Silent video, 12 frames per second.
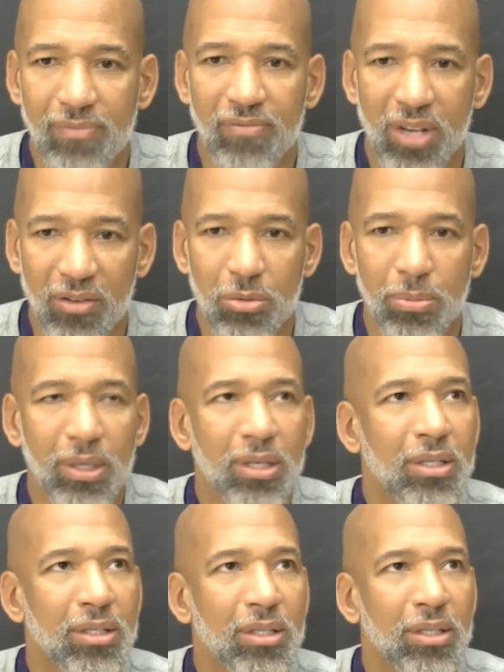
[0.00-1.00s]
never been
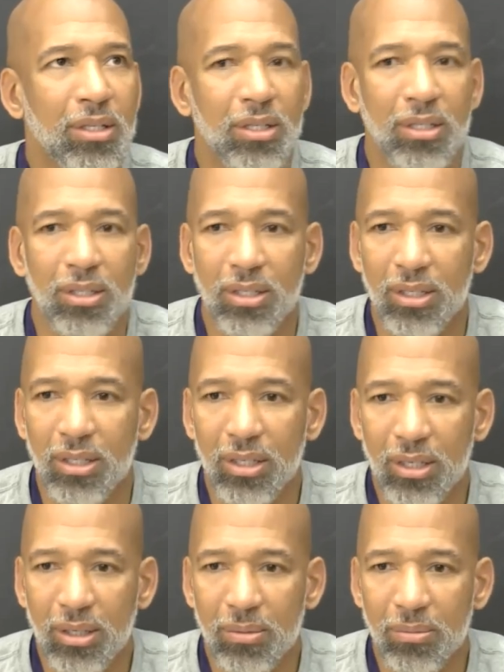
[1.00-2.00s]
in
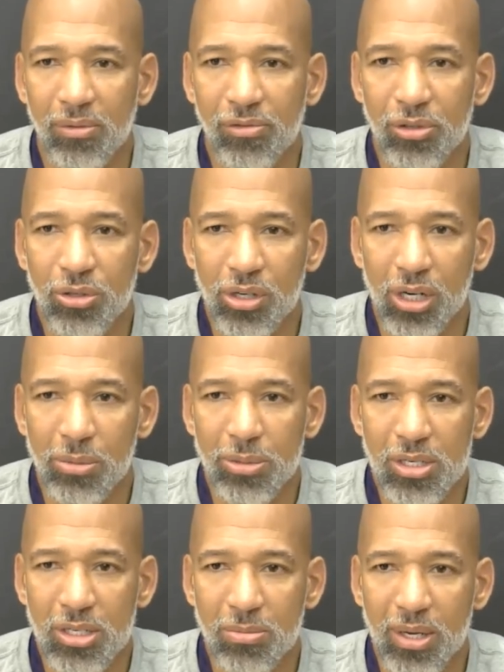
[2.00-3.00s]
a few
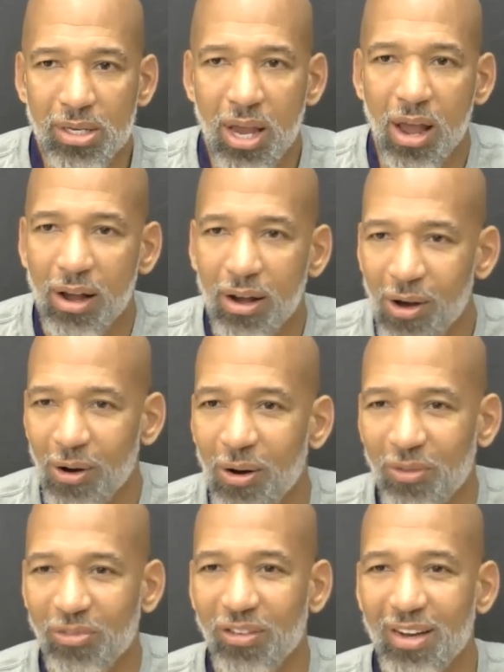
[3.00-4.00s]
skirmishes myself.
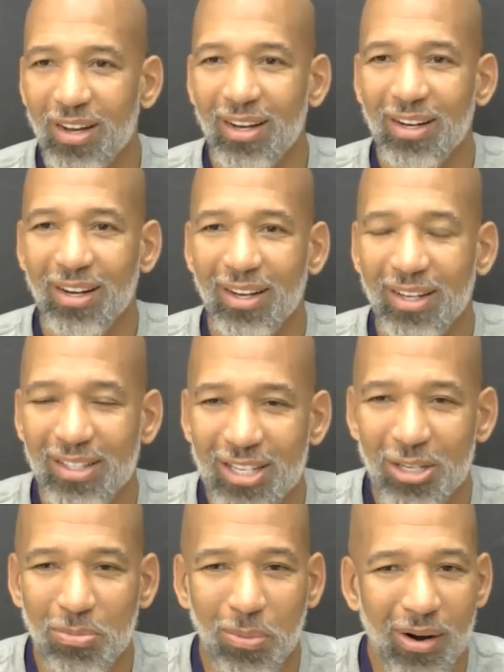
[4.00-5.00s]
It's
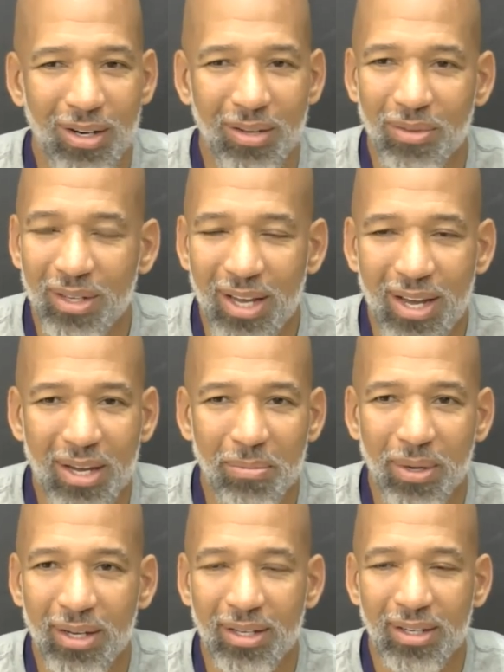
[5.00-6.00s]
just part of the game,
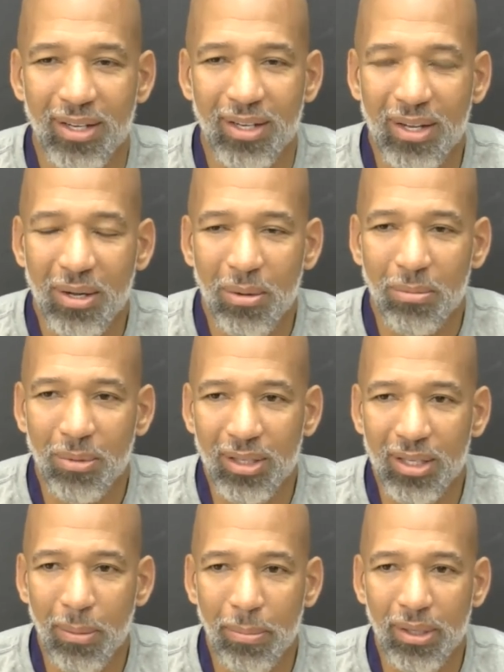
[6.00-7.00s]
man. But
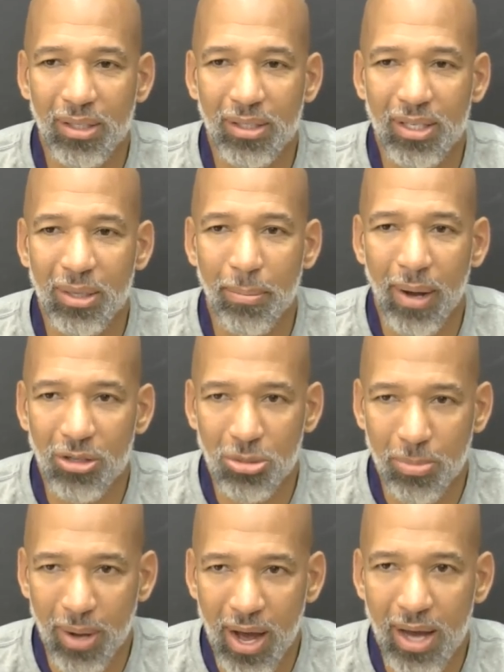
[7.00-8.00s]
the ability to bounce
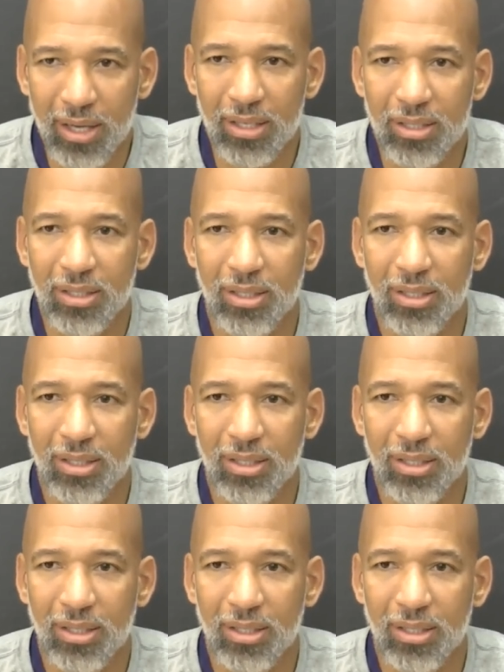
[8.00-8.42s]
back and